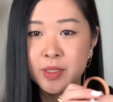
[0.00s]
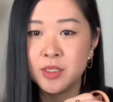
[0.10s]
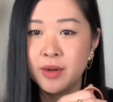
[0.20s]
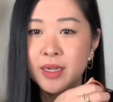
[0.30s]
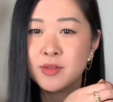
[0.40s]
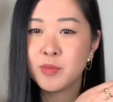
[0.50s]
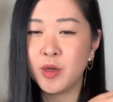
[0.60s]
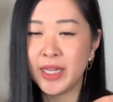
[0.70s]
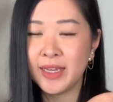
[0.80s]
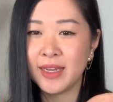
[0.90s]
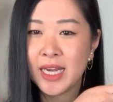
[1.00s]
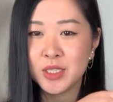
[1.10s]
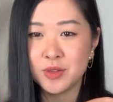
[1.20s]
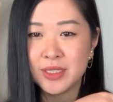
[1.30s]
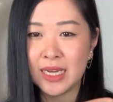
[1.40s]
to it, it was more like a
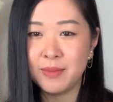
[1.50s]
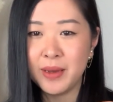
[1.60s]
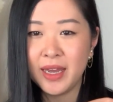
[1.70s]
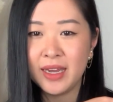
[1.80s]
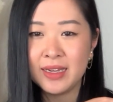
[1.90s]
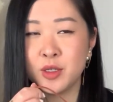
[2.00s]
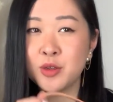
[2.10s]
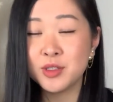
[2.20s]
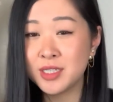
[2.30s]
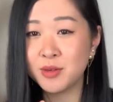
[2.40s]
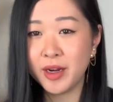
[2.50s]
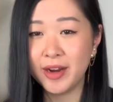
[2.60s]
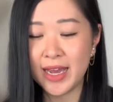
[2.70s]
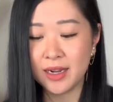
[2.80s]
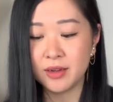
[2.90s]
casual day bag. You could still wear
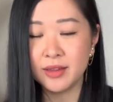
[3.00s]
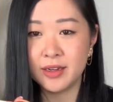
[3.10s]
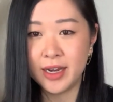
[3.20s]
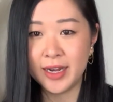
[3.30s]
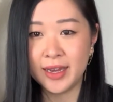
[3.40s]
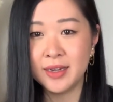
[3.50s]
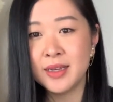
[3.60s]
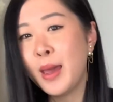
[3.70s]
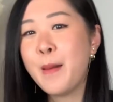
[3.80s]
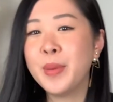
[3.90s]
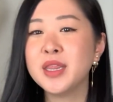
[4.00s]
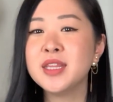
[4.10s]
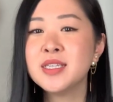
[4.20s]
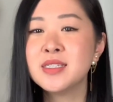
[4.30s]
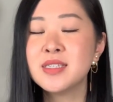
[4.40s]
it out on the night out, but
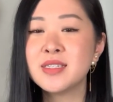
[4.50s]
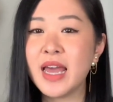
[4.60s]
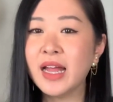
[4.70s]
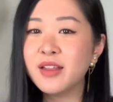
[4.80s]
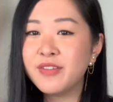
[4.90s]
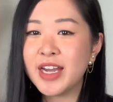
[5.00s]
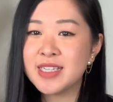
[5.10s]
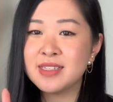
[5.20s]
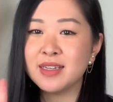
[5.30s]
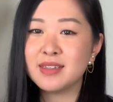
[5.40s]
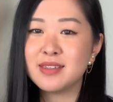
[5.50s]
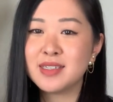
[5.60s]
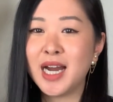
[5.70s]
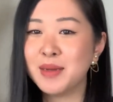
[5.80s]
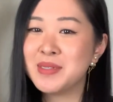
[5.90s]
this just elevates it
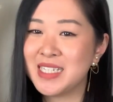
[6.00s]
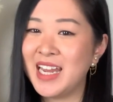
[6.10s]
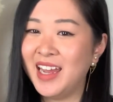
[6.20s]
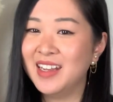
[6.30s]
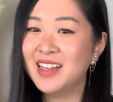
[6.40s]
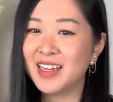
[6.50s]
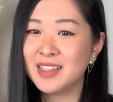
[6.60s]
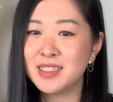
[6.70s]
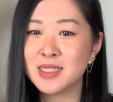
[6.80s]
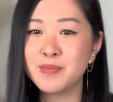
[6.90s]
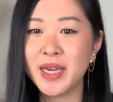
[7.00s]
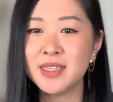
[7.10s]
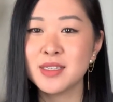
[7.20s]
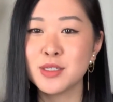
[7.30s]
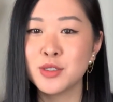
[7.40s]
times 10. Like, this just
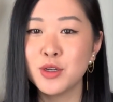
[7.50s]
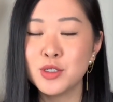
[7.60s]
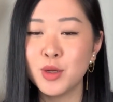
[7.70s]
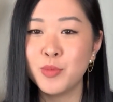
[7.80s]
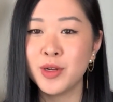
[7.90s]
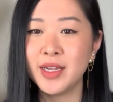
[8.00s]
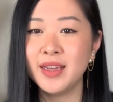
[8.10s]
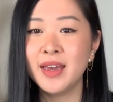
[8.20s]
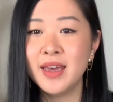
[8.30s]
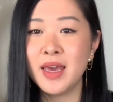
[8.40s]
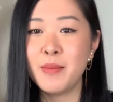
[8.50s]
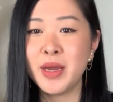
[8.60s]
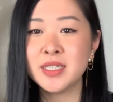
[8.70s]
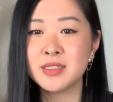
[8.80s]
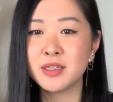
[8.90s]
makes it so pretty. It
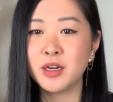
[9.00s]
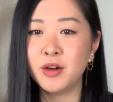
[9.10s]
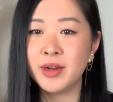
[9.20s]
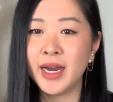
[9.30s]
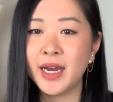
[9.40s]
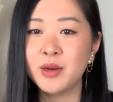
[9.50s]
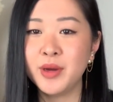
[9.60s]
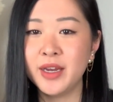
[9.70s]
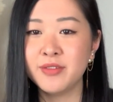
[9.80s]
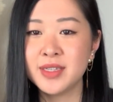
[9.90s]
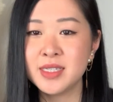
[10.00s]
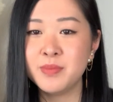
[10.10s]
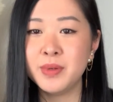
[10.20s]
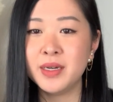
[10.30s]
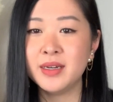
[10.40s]
matches the gold hardware of the
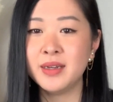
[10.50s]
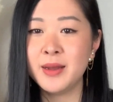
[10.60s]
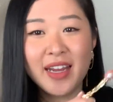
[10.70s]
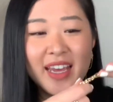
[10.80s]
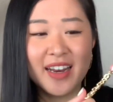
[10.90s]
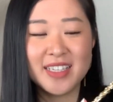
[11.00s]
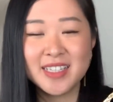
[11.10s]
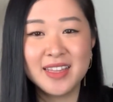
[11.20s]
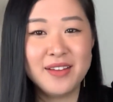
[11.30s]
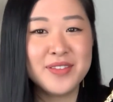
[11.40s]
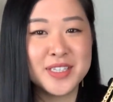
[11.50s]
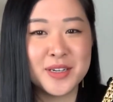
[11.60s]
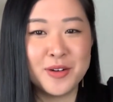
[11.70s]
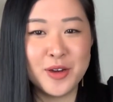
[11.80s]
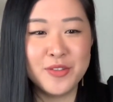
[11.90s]
zipper, again, I just love this
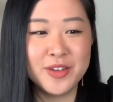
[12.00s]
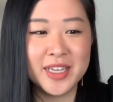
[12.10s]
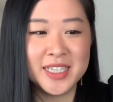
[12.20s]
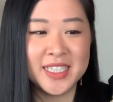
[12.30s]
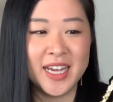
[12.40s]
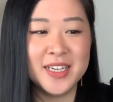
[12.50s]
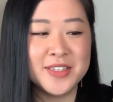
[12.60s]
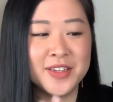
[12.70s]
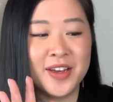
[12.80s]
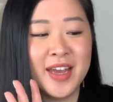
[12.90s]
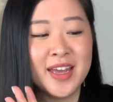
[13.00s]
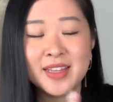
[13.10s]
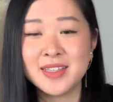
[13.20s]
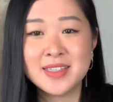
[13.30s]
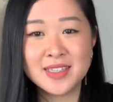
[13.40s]
gold oval link chain. So
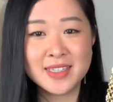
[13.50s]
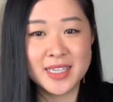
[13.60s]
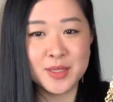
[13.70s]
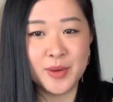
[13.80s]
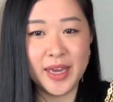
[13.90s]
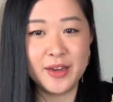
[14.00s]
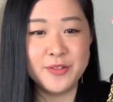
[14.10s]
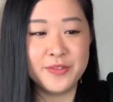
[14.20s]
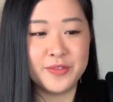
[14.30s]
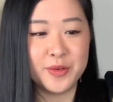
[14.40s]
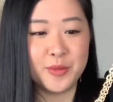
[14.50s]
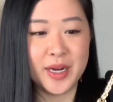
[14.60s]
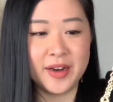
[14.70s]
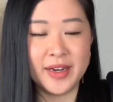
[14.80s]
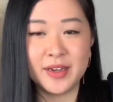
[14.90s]
that's the sixth way of
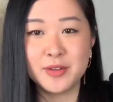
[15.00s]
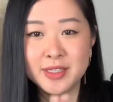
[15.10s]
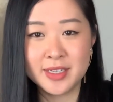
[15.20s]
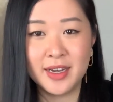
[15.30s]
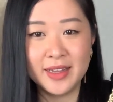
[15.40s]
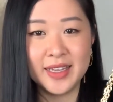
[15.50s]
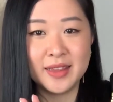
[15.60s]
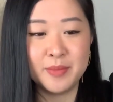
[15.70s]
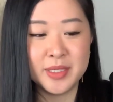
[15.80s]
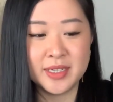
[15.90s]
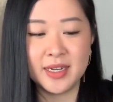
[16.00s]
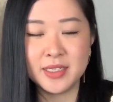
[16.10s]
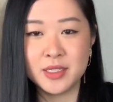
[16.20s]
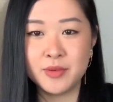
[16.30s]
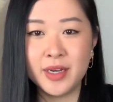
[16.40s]
wearing or styling the pochette
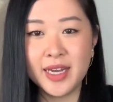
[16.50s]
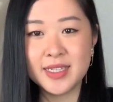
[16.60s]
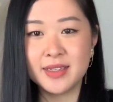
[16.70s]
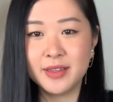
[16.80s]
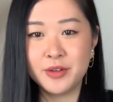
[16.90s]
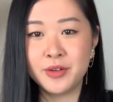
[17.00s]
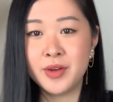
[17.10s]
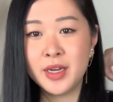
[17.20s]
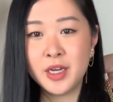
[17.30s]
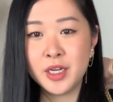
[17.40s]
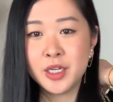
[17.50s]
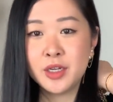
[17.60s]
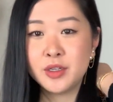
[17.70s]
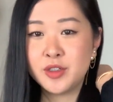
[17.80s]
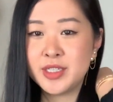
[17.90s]
accessoire, as a little
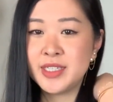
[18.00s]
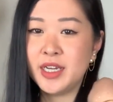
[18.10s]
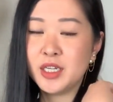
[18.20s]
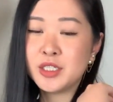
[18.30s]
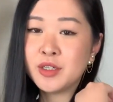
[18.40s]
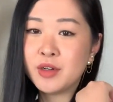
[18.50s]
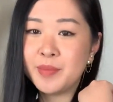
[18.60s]
dressier shoulder